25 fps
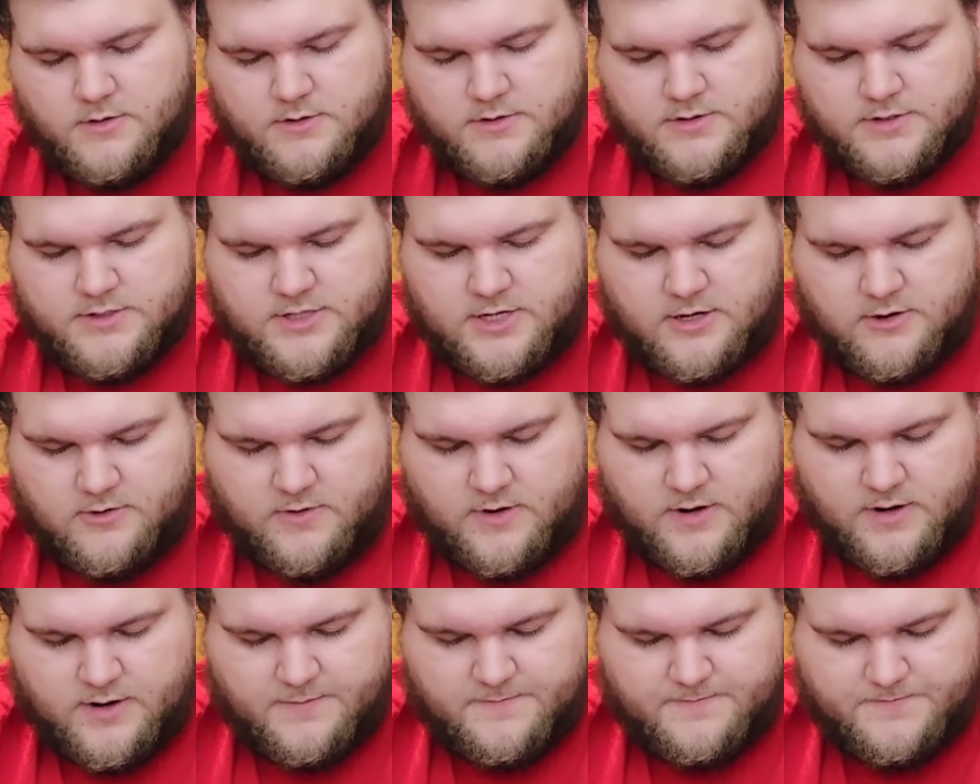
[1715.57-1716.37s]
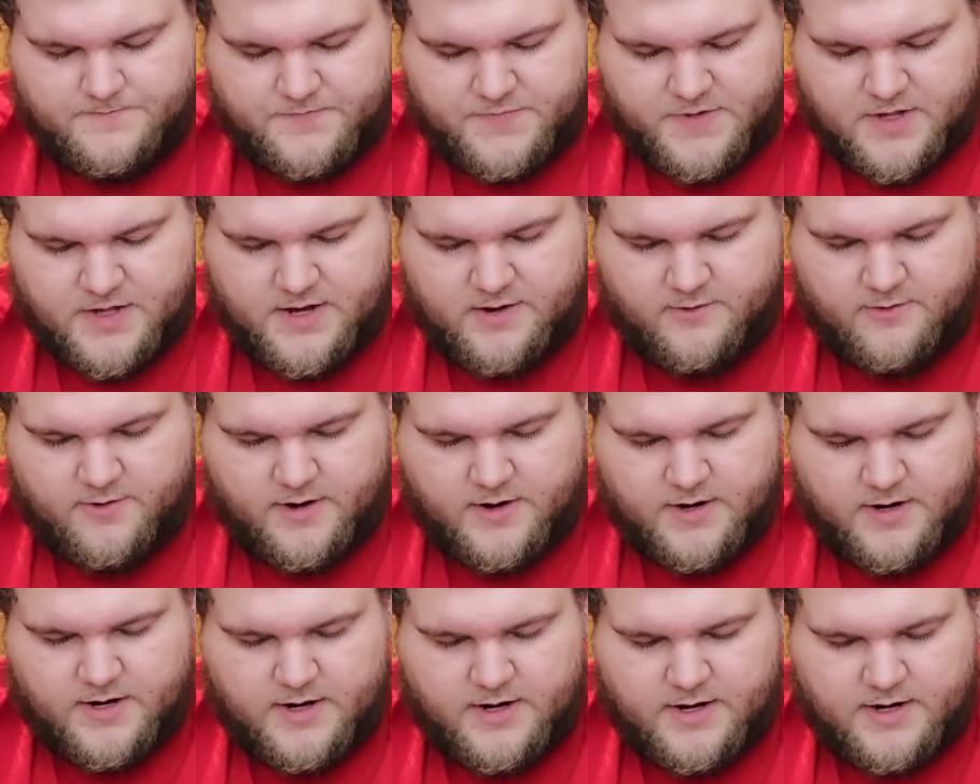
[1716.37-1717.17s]
So, um, yeah, we're
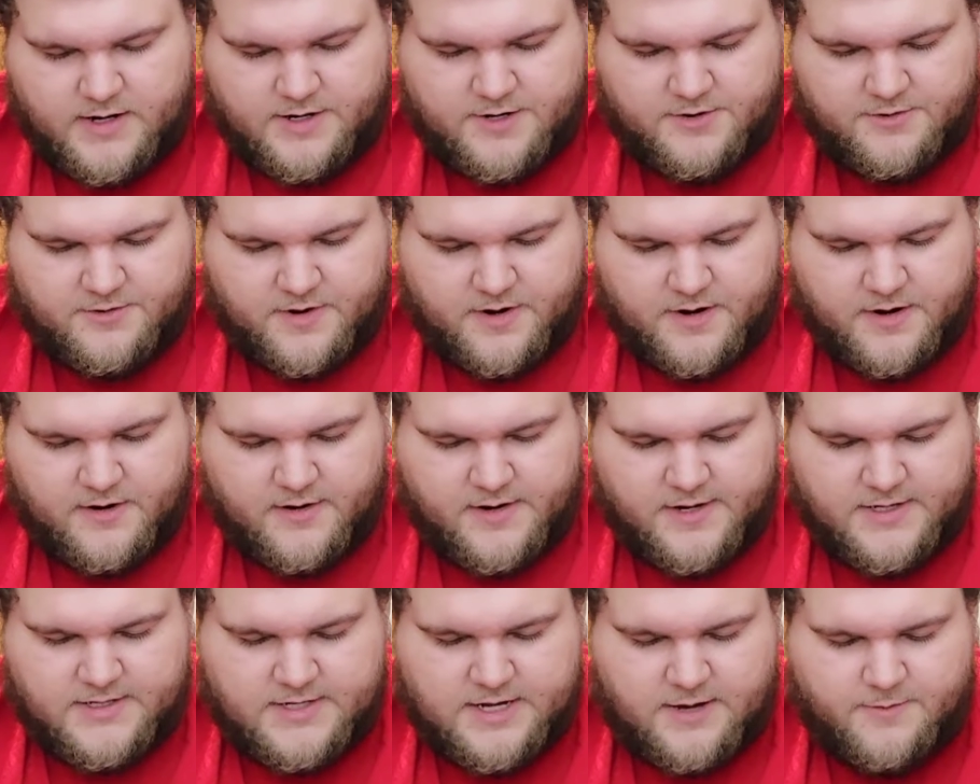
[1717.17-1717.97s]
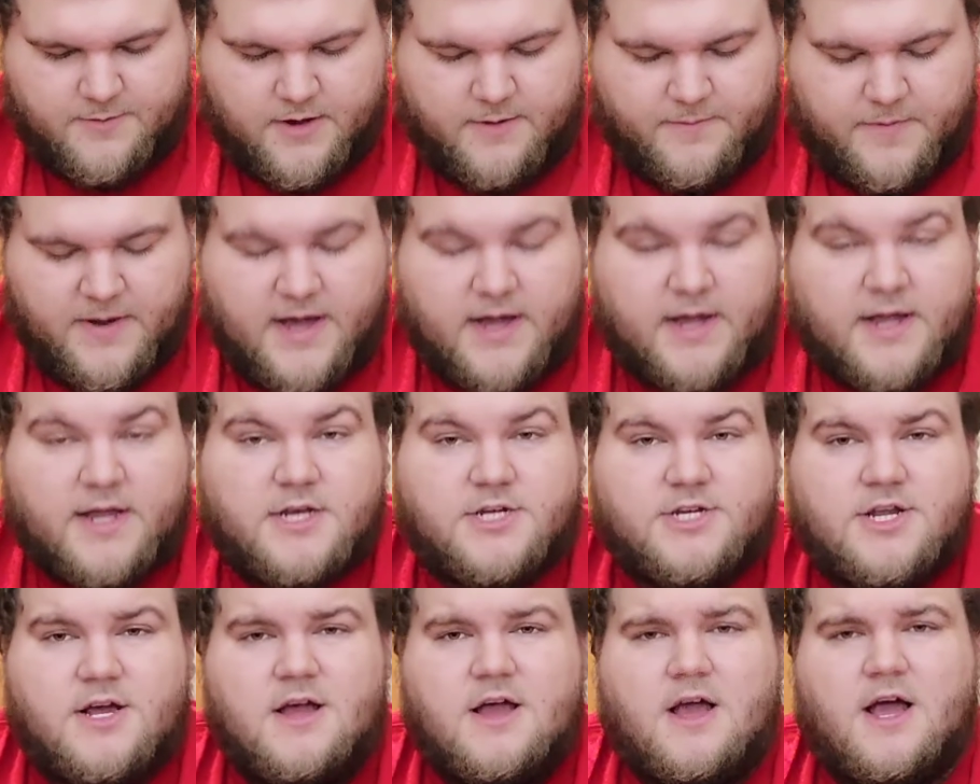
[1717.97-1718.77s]
going to get into it here. He sent me a
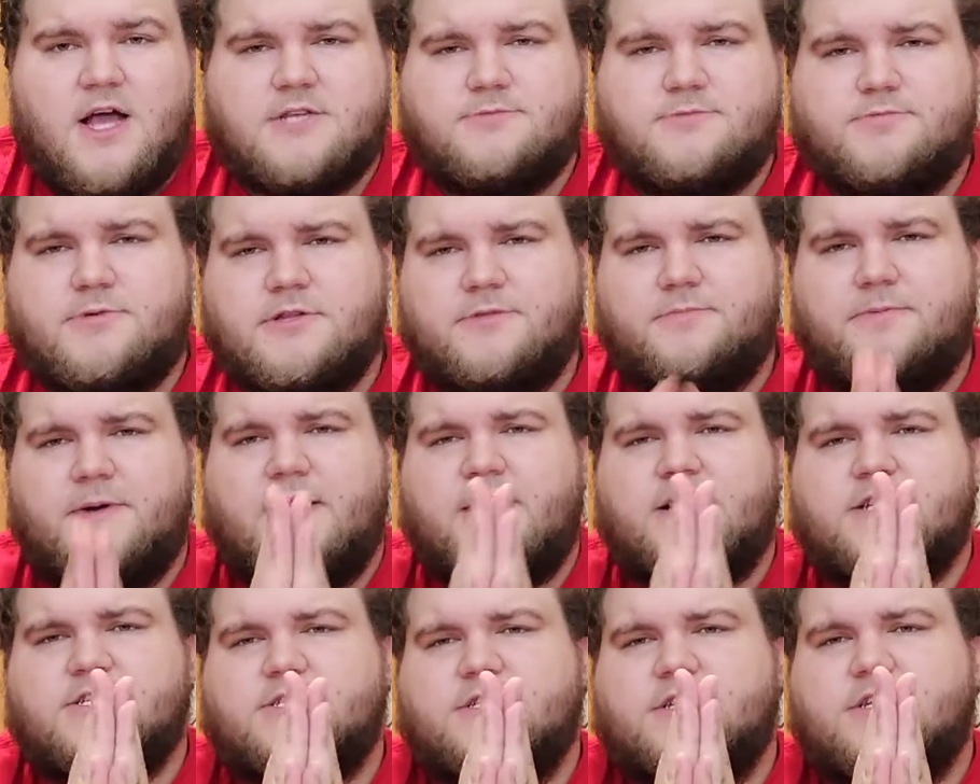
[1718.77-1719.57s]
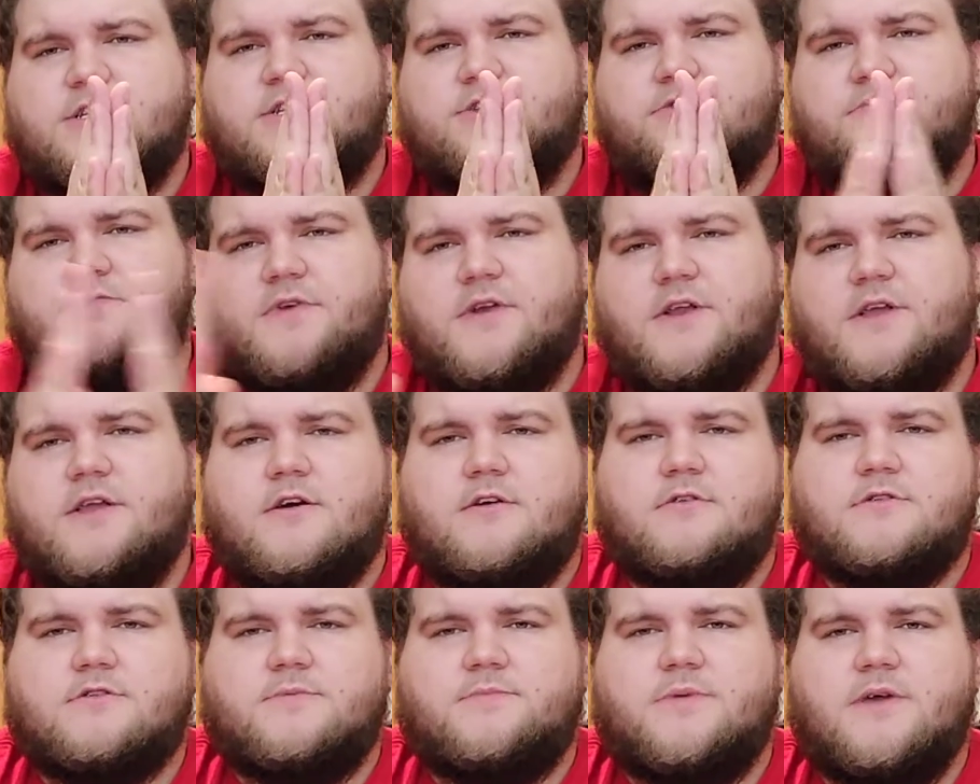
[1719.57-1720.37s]
package. Split the package into two
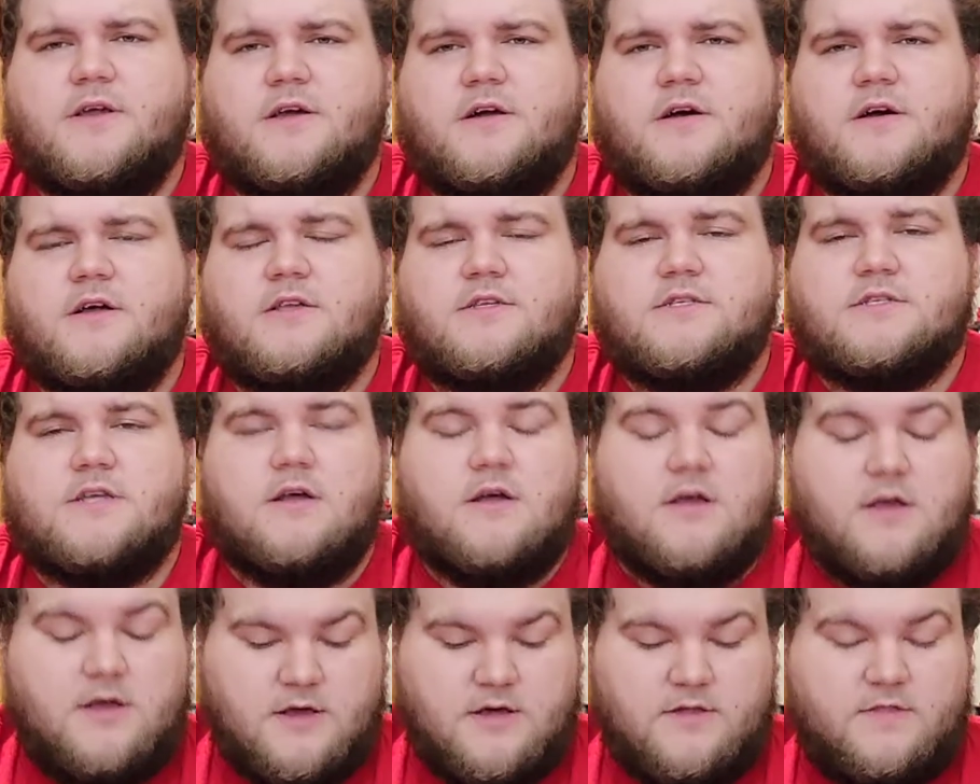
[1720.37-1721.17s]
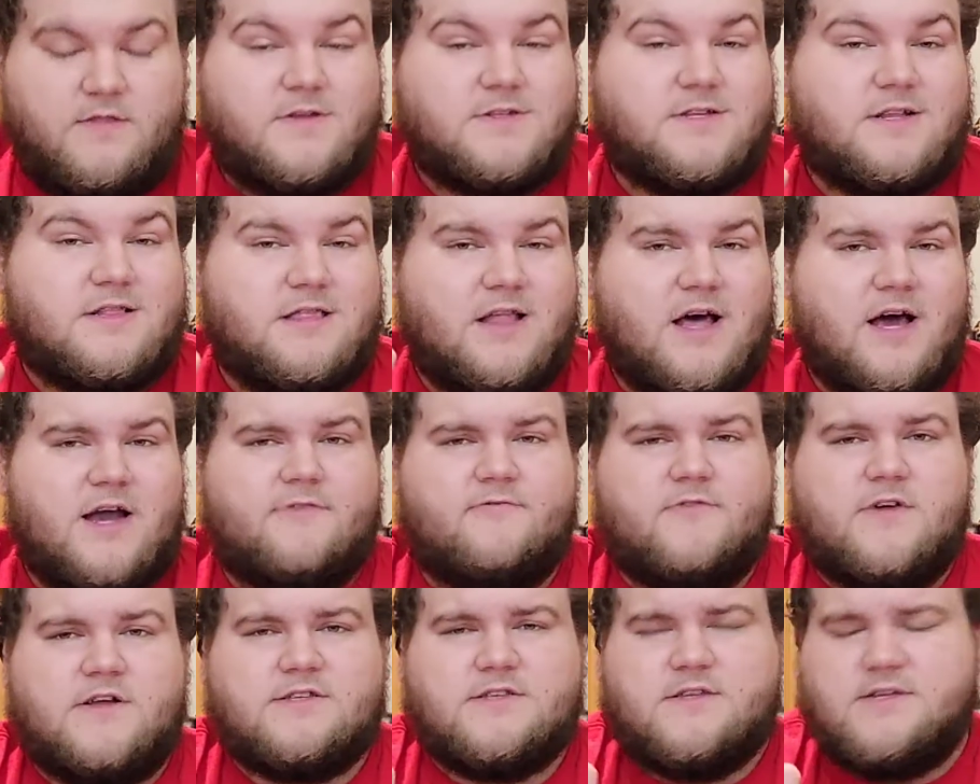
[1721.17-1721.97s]
videos because there's a lot
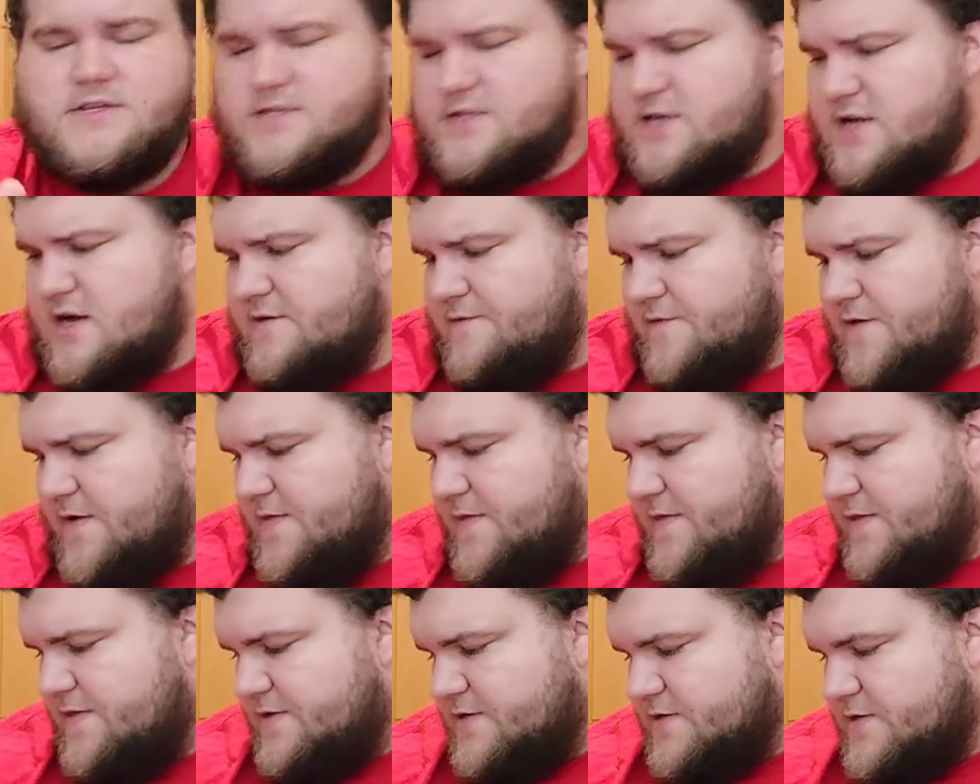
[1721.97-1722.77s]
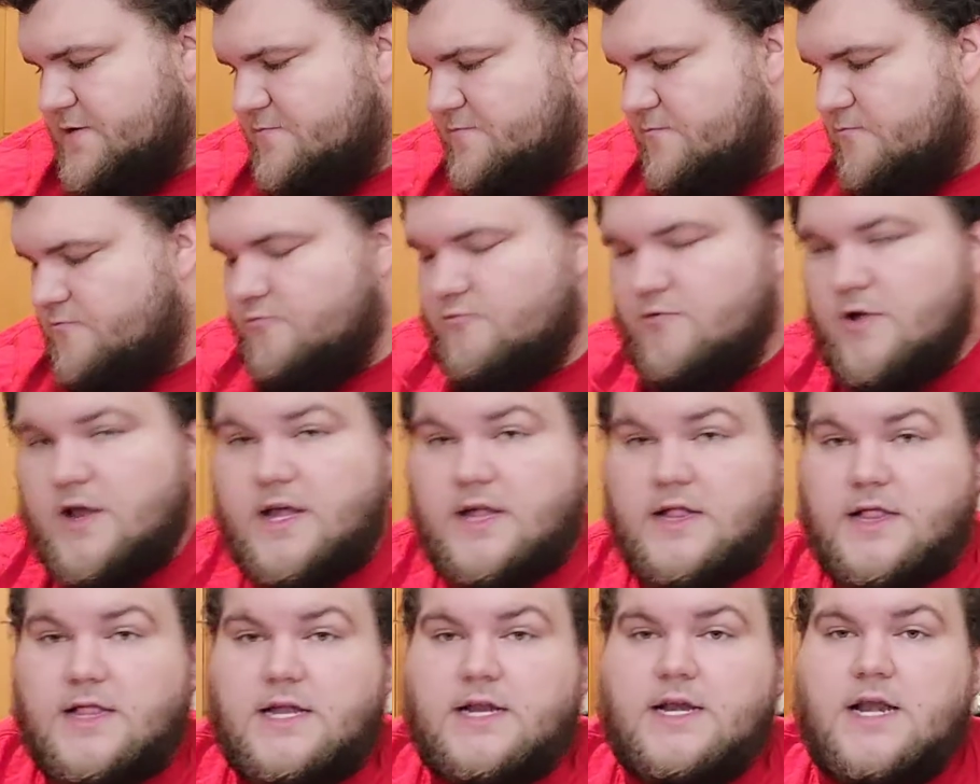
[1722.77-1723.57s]
of wrestling stuff and there's some
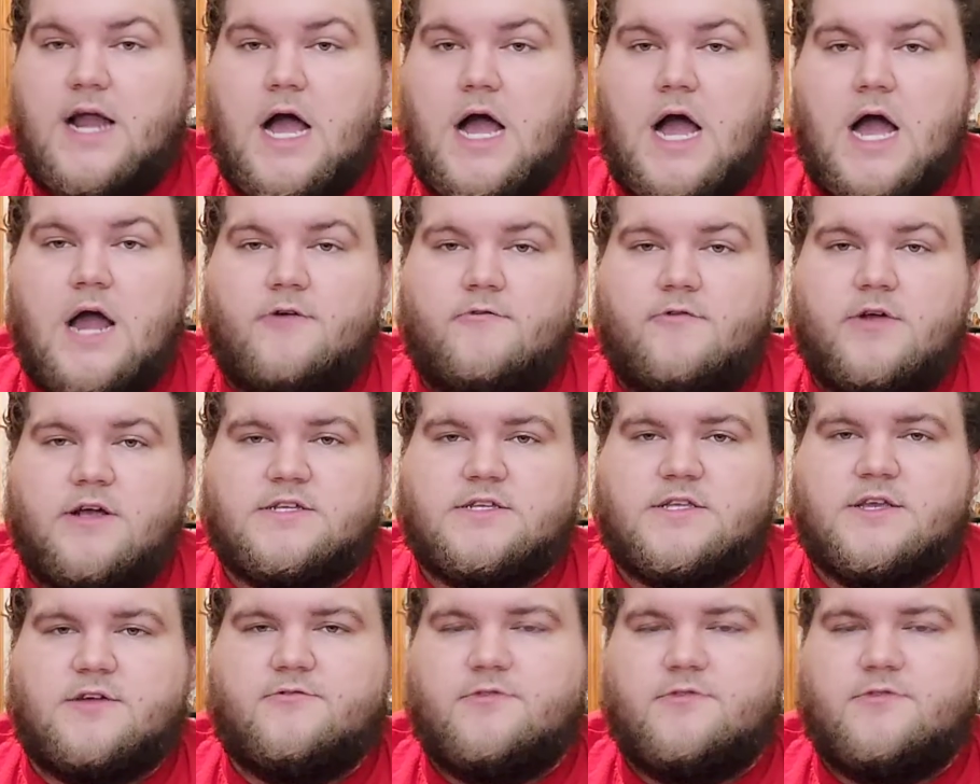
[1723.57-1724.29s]
really non-wrestling